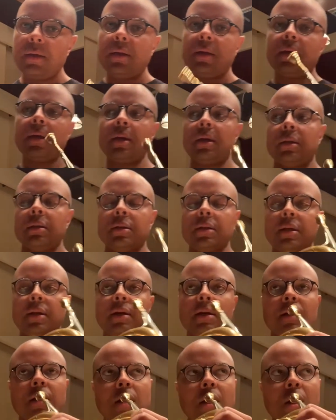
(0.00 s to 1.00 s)
and
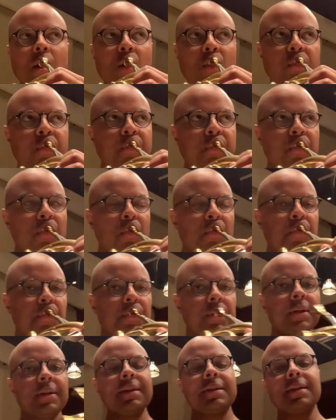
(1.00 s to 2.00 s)
uh,
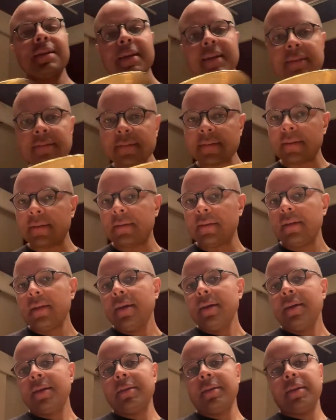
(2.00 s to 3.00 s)
connected
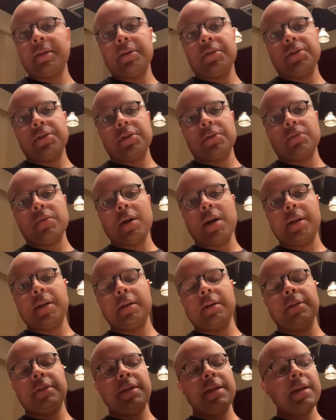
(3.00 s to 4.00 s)
and that you're just riding
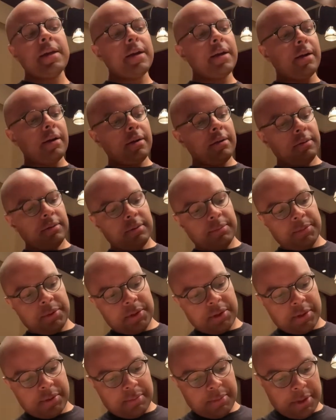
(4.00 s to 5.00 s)
on the air.
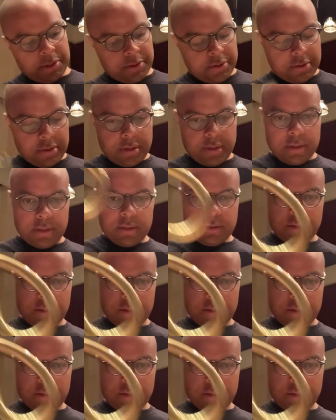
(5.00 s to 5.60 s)
Just make sure I get